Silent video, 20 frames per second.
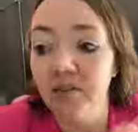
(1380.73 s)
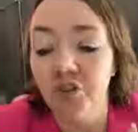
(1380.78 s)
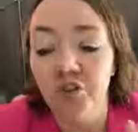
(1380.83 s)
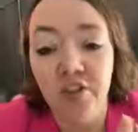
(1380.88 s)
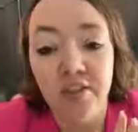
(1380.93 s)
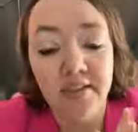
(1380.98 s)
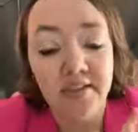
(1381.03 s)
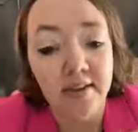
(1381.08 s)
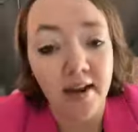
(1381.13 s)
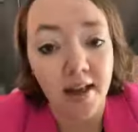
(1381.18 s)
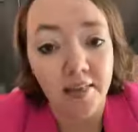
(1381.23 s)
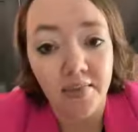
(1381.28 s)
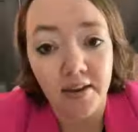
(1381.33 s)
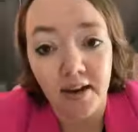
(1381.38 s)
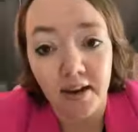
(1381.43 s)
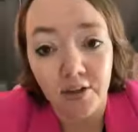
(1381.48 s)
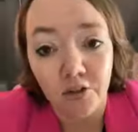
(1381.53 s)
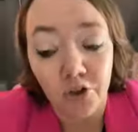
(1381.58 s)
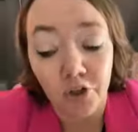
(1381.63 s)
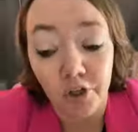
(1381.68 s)
it's just not the
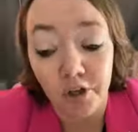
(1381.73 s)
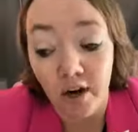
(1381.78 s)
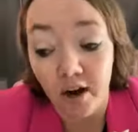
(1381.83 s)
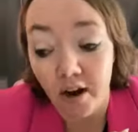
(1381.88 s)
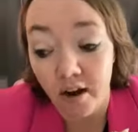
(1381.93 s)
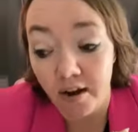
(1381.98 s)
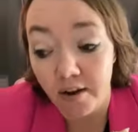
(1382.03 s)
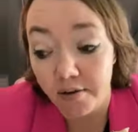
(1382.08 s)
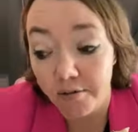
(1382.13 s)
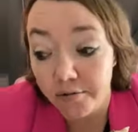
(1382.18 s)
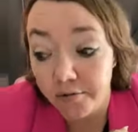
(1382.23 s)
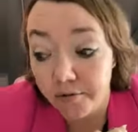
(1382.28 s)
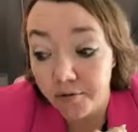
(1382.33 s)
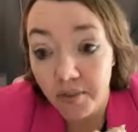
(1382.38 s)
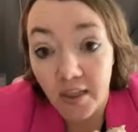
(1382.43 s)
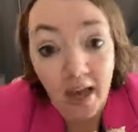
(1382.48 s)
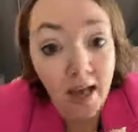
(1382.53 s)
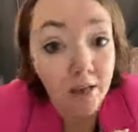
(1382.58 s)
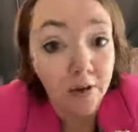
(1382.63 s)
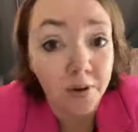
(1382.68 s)
nature of
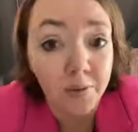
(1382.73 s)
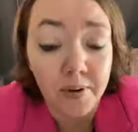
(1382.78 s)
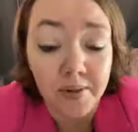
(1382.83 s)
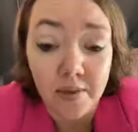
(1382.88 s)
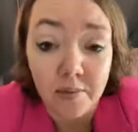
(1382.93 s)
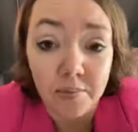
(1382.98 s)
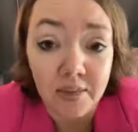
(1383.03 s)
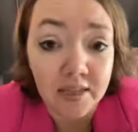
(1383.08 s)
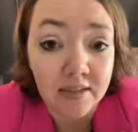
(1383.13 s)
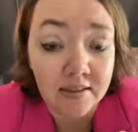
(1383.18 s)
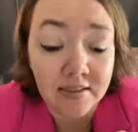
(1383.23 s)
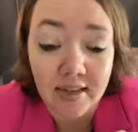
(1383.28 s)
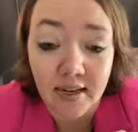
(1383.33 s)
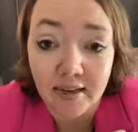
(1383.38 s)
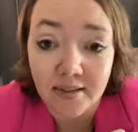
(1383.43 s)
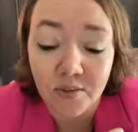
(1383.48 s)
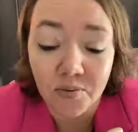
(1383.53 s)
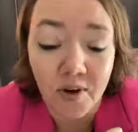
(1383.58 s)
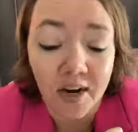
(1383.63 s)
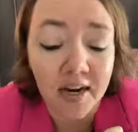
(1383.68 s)
the algorithm these
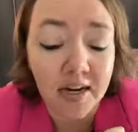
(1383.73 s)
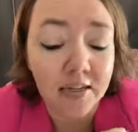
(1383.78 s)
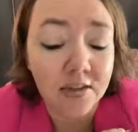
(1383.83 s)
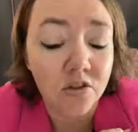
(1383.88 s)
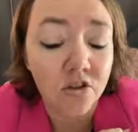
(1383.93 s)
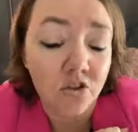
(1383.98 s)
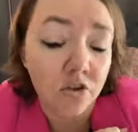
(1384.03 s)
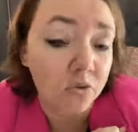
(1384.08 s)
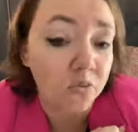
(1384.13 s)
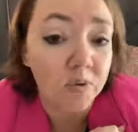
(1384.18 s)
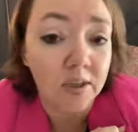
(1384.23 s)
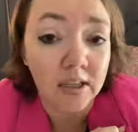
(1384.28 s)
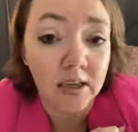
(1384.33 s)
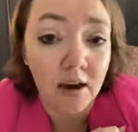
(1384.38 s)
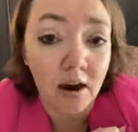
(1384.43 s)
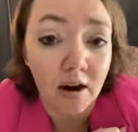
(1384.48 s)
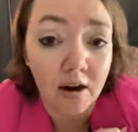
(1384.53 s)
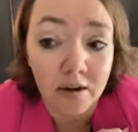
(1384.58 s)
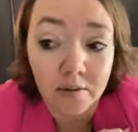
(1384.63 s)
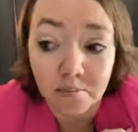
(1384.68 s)
days, right? It's just really
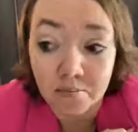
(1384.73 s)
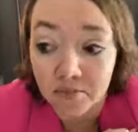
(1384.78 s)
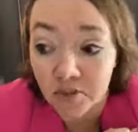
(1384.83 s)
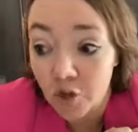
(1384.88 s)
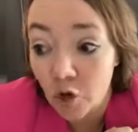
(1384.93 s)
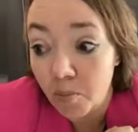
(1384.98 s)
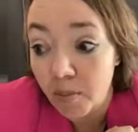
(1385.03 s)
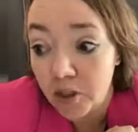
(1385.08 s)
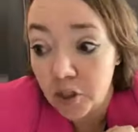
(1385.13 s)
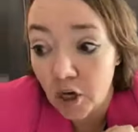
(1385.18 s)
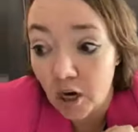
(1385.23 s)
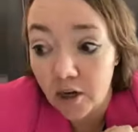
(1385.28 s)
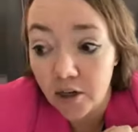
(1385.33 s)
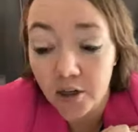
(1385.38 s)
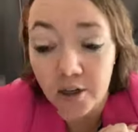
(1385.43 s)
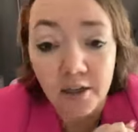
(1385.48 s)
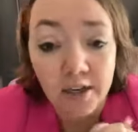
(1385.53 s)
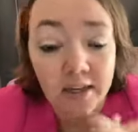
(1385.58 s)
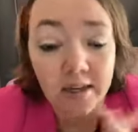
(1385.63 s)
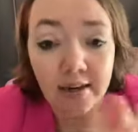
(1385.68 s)
hard, so much
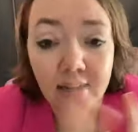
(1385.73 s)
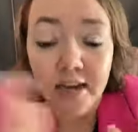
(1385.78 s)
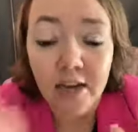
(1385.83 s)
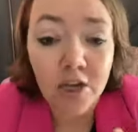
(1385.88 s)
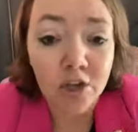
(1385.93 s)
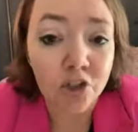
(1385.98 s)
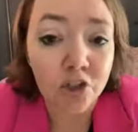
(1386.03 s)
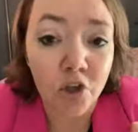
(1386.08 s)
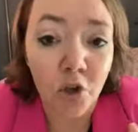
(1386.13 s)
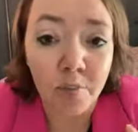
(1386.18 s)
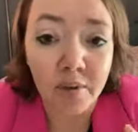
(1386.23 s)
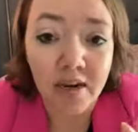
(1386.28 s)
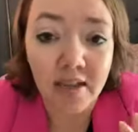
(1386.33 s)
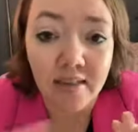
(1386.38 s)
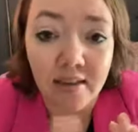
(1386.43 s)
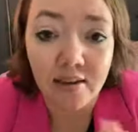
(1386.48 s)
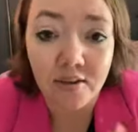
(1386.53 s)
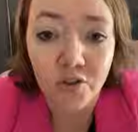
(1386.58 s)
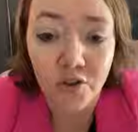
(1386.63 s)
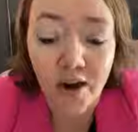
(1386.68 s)
harder, and so many
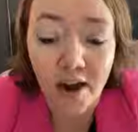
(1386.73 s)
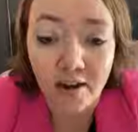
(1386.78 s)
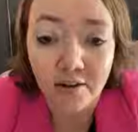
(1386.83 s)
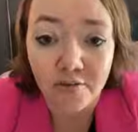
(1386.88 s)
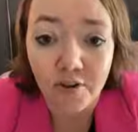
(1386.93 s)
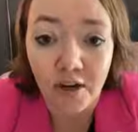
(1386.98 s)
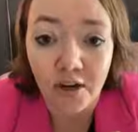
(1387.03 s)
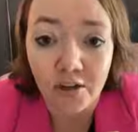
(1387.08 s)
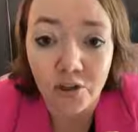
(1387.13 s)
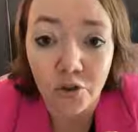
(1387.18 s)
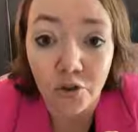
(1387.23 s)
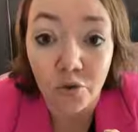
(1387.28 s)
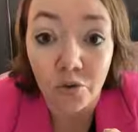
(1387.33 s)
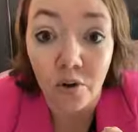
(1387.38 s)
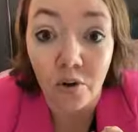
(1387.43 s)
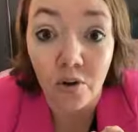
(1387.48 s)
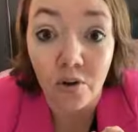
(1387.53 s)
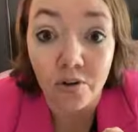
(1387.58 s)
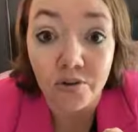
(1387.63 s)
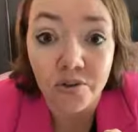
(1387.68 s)
things are out of our
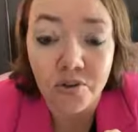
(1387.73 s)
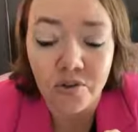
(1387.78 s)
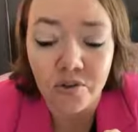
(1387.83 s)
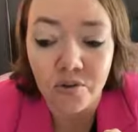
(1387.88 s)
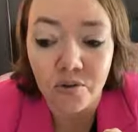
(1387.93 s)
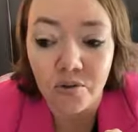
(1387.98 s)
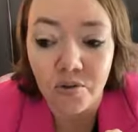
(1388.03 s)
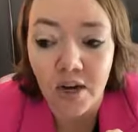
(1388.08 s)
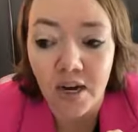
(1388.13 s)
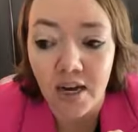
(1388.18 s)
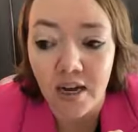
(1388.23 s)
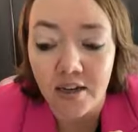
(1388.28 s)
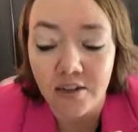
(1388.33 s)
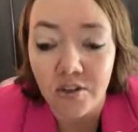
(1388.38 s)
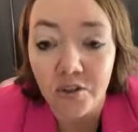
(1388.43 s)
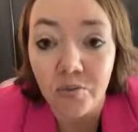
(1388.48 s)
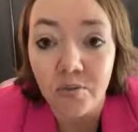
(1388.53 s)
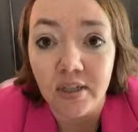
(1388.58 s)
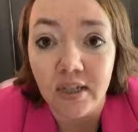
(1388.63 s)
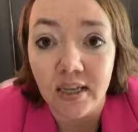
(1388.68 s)
control to
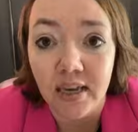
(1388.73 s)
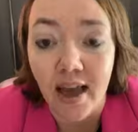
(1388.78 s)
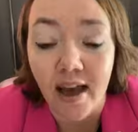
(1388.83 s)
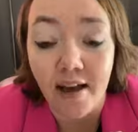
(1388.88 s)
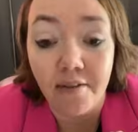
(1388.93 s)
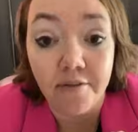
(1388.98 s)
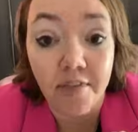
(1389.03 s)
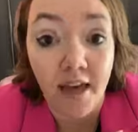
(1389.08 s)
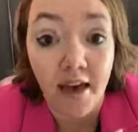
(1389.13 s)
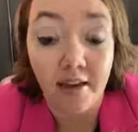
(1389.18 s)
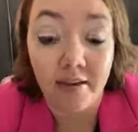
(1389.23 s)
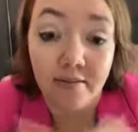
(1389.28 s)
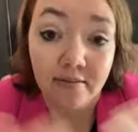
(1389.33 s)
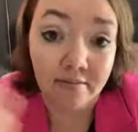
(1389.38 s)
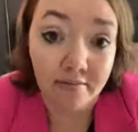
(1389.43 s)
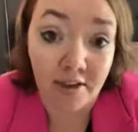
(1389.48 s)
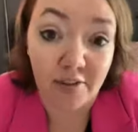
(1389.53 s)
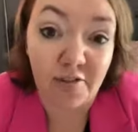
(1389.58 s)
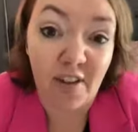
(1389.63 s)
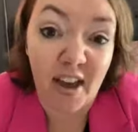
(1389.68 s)
really have that
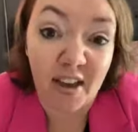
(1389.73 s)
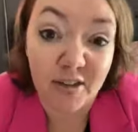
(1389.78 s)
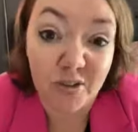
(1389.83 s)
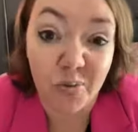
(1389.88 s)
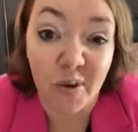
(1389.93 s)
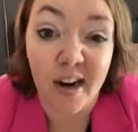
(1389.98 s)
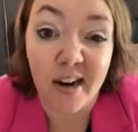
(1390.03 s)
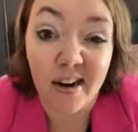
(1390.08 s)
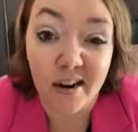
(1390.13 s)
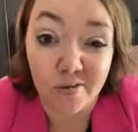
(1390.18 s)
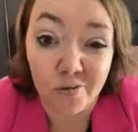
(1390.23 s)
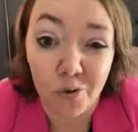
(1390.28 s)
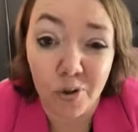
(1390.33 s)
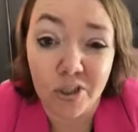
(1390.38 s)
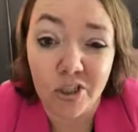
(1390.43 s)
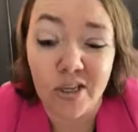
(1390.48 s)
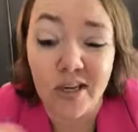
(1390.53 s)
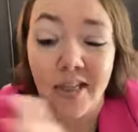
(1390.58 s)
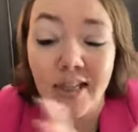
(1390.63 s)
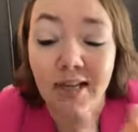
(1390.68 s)
effect, right?
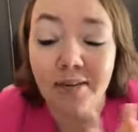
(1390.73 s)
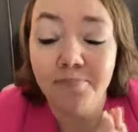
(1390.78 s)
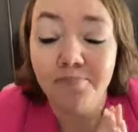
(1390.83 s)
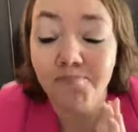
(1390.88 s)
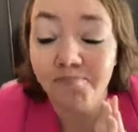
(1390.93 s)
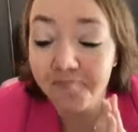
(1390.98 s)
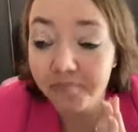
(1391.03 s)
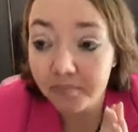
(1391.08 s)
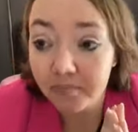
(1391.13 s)
Unfortunately.